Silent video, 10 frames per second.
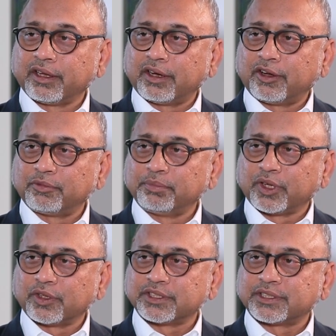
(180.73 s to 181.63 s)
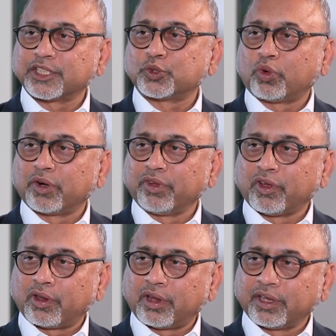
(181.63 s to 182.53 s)
curve because that's what we
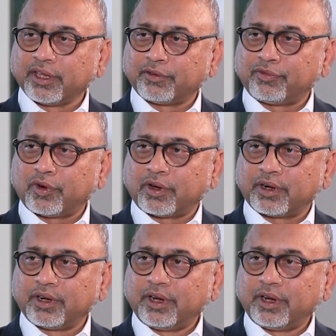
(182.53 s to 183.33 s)
all are here for.